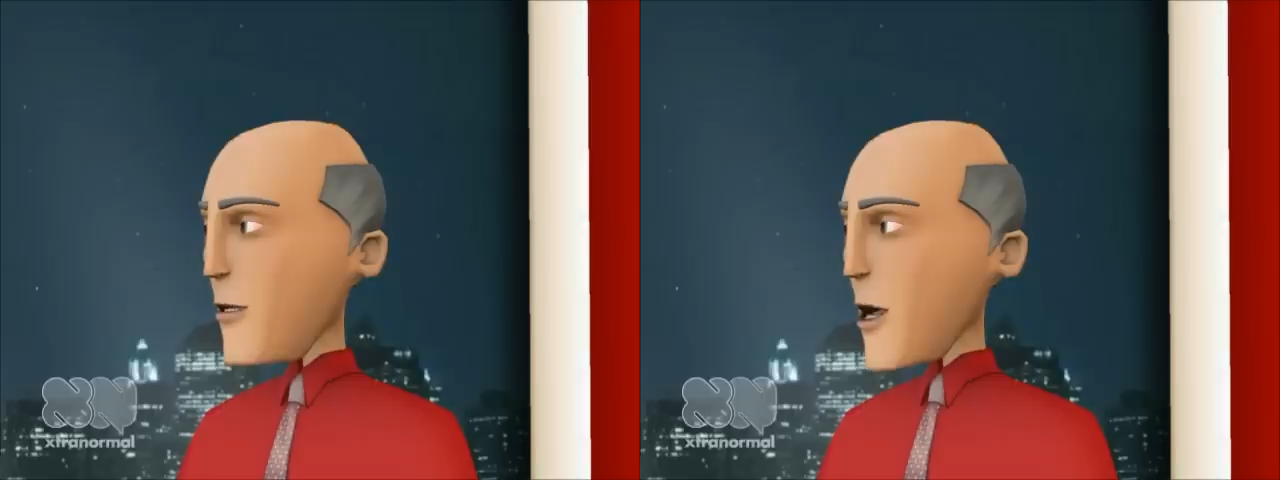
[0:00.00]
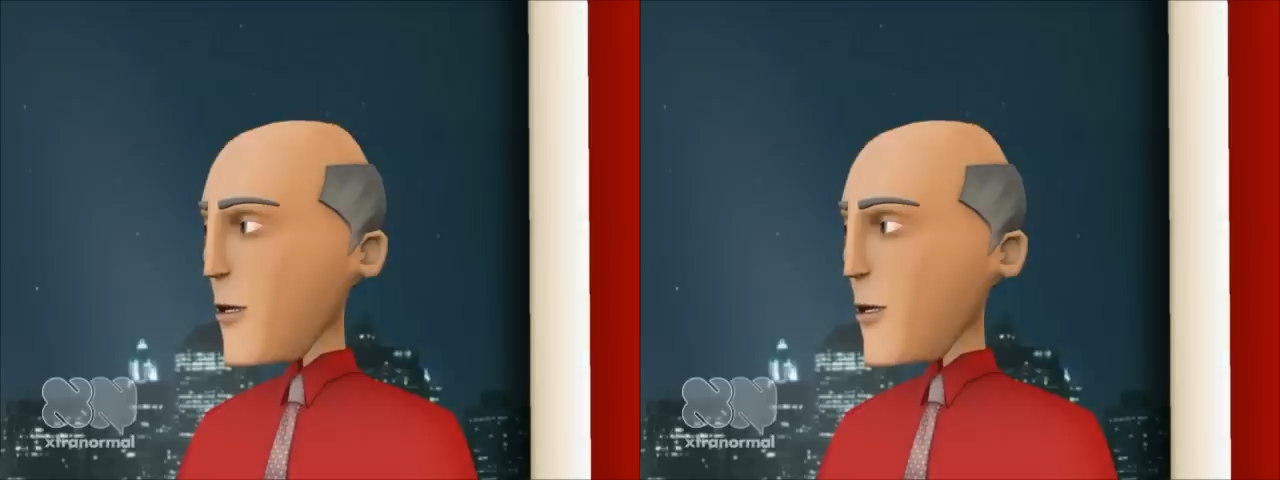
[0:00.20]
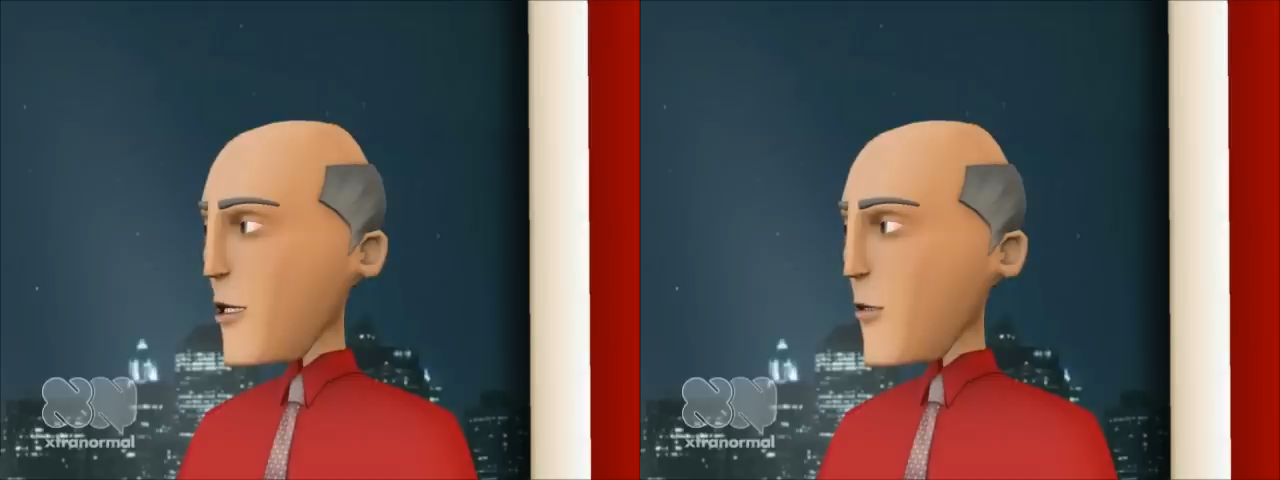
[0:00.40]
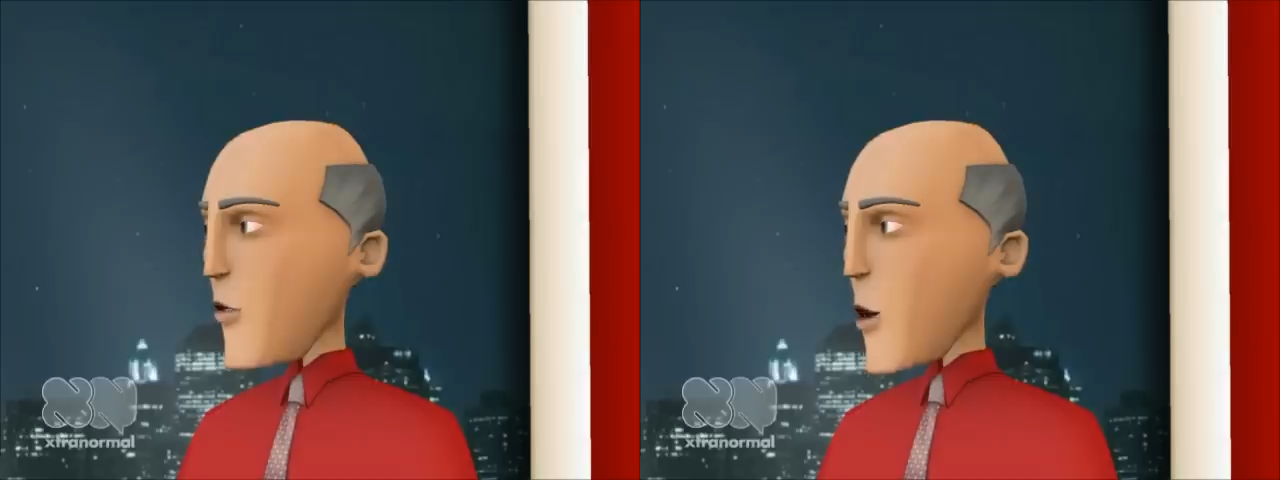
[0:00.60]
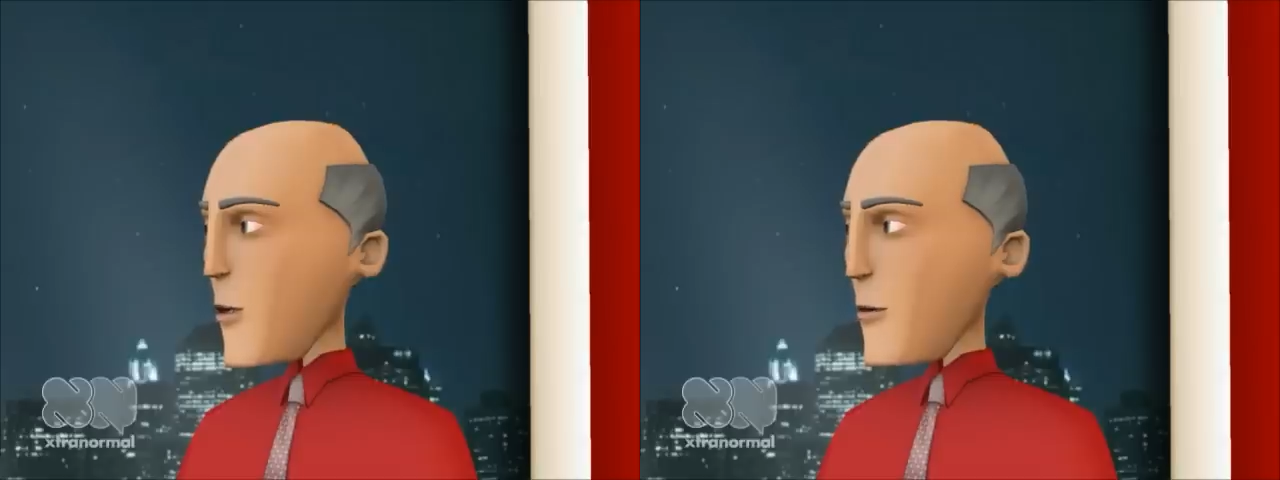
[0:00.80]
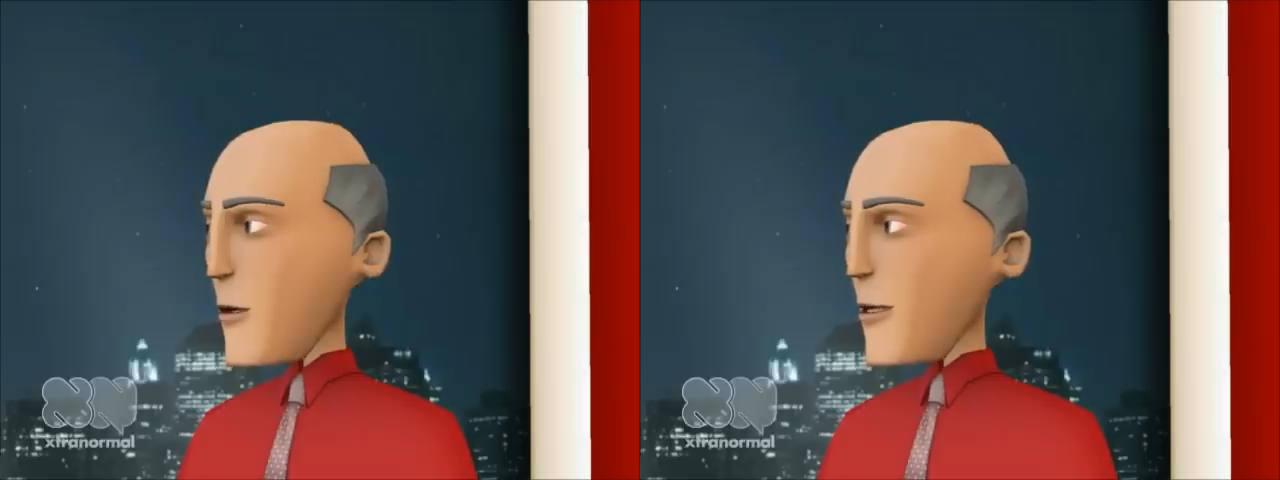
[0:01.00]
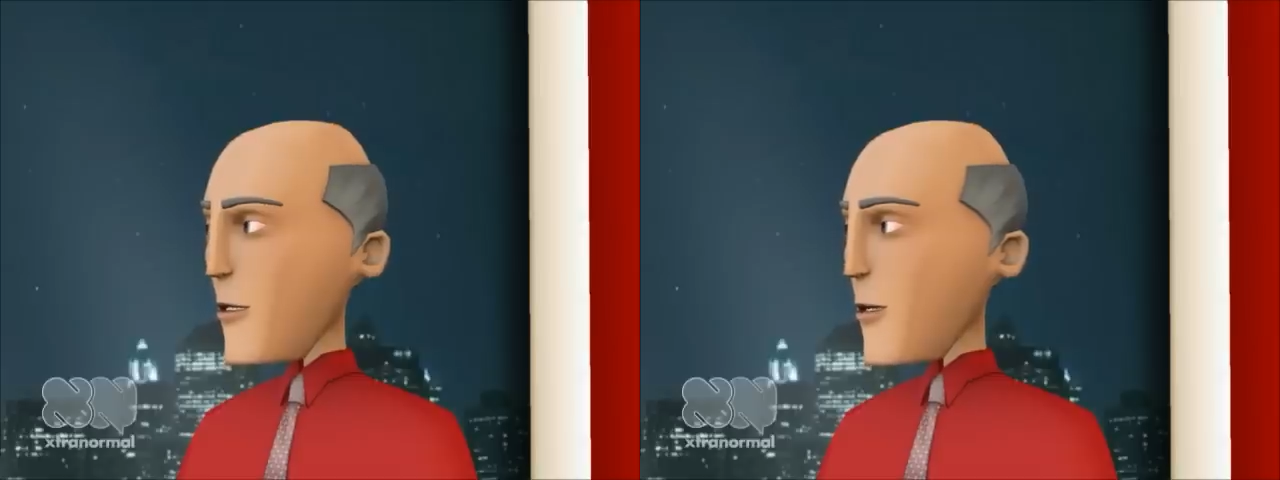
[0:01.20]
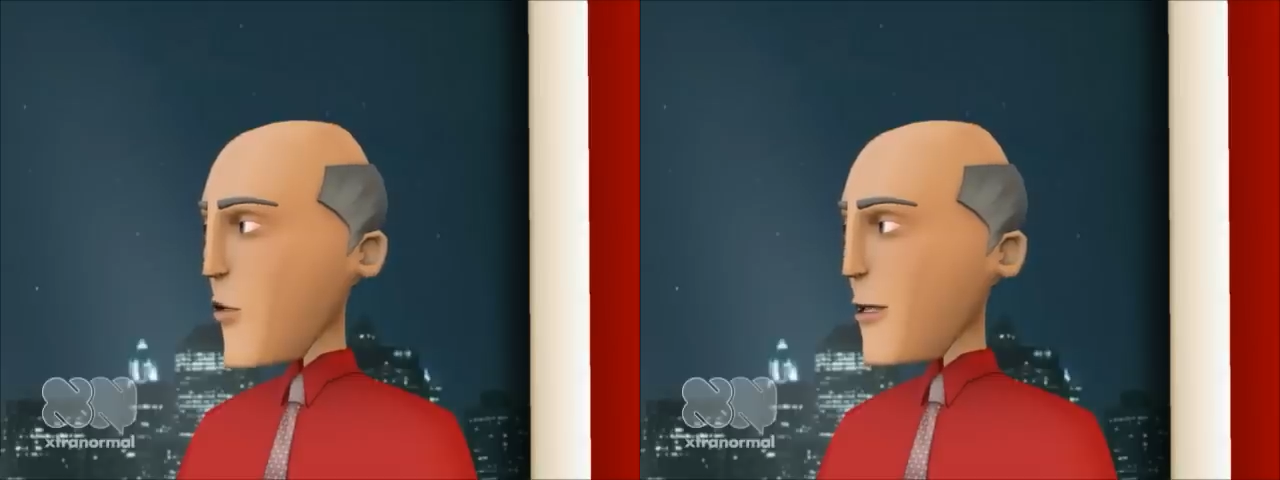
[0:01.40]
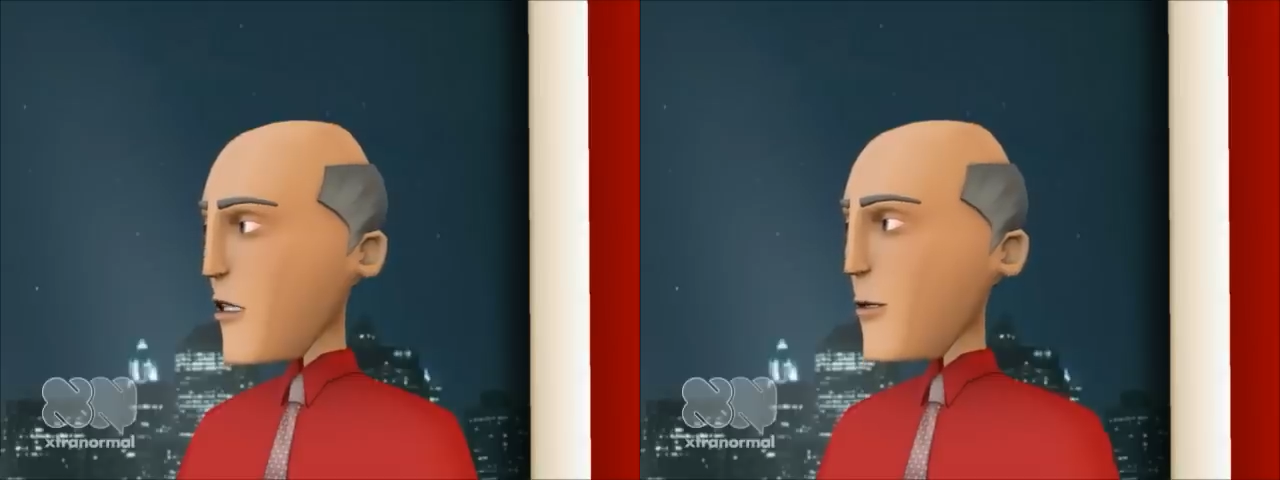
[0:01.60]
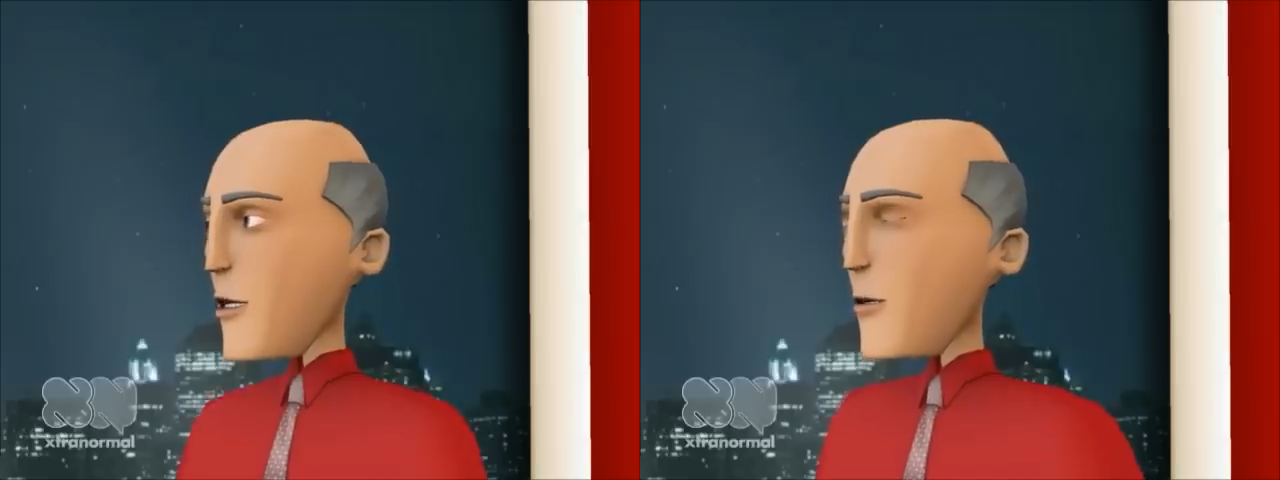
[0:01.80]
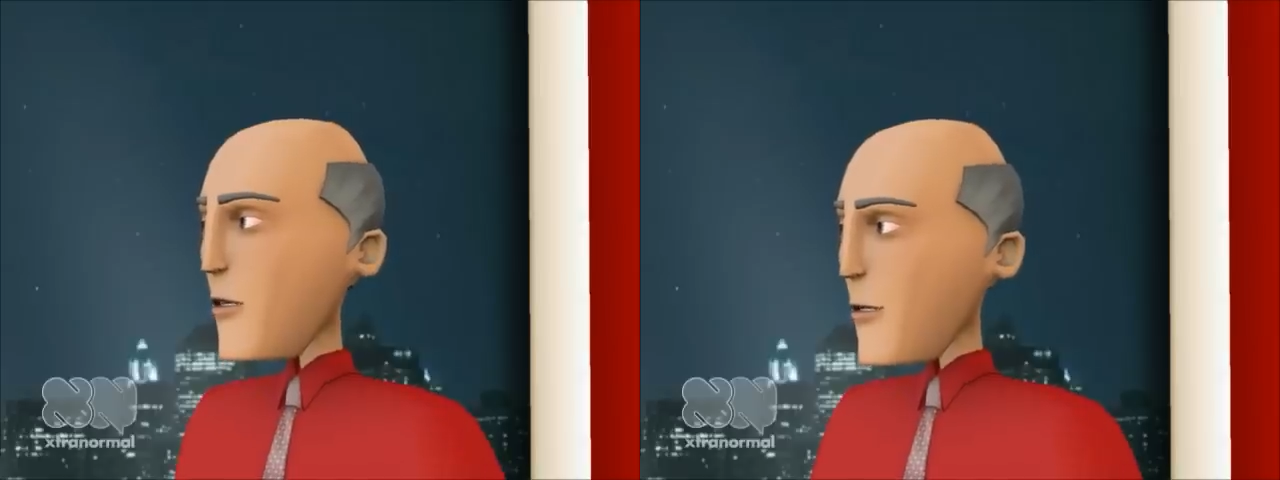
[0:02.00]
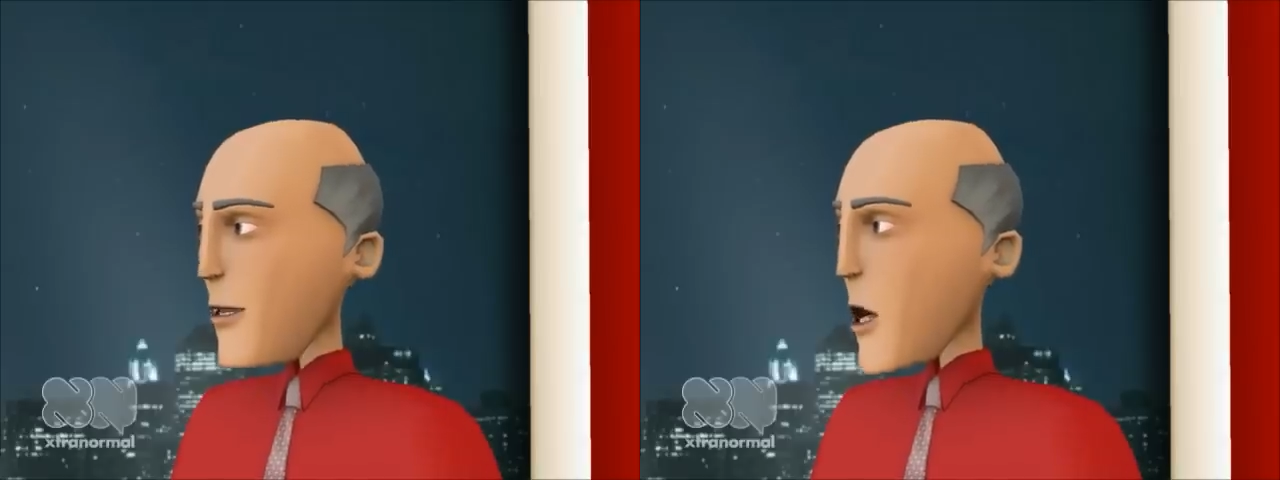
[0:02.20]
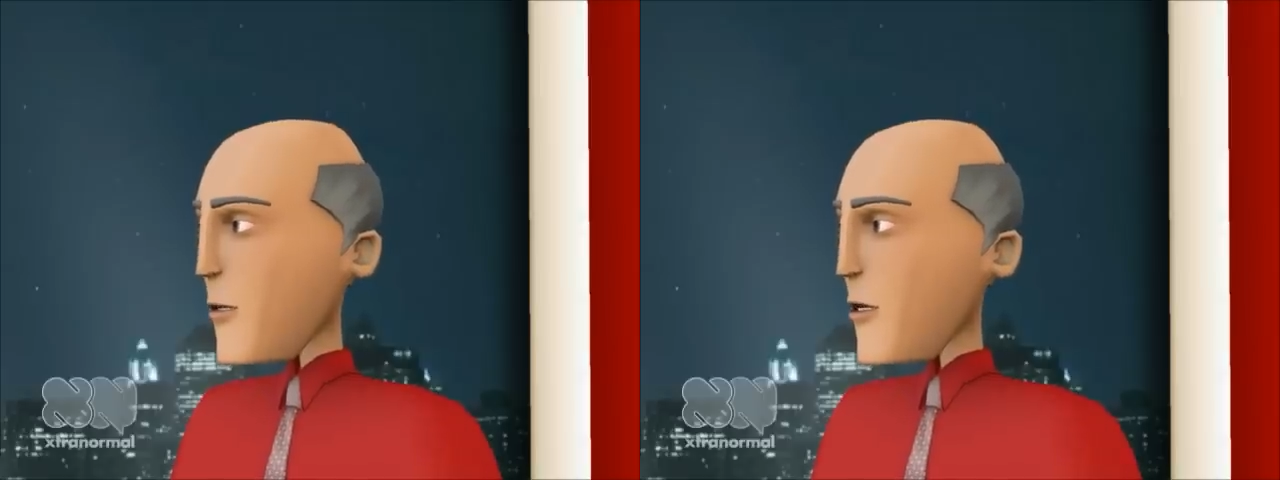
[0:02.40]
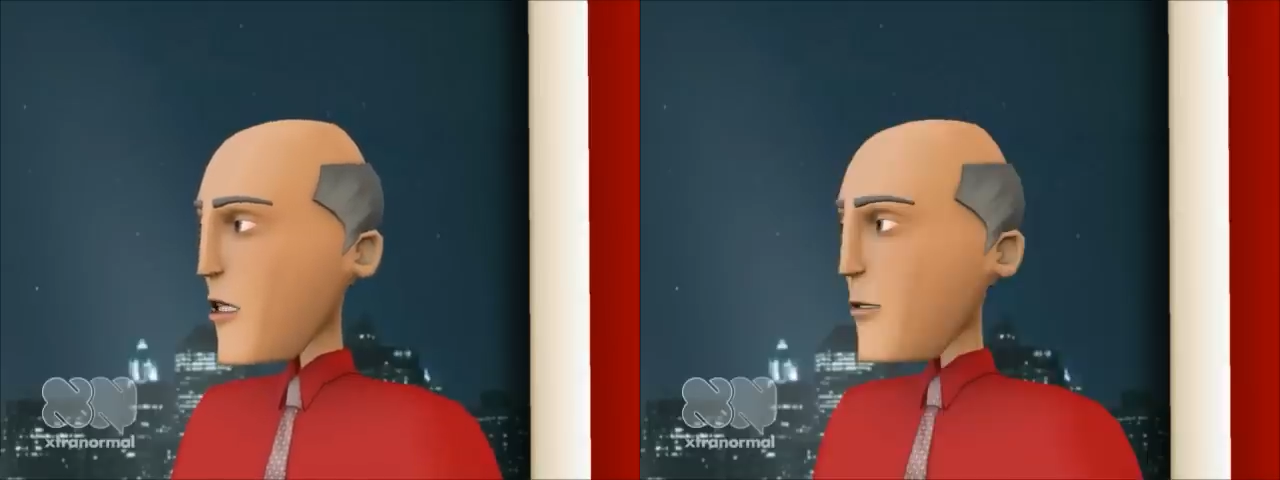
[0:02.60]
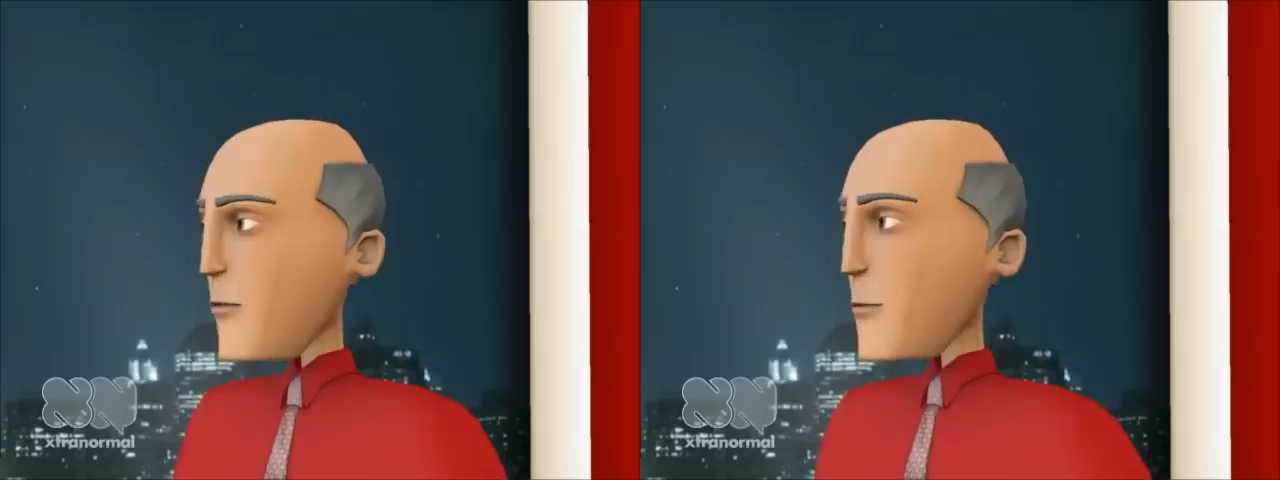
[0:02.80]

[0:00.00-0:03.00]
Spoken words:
aligning the water molecules in a crystal lattice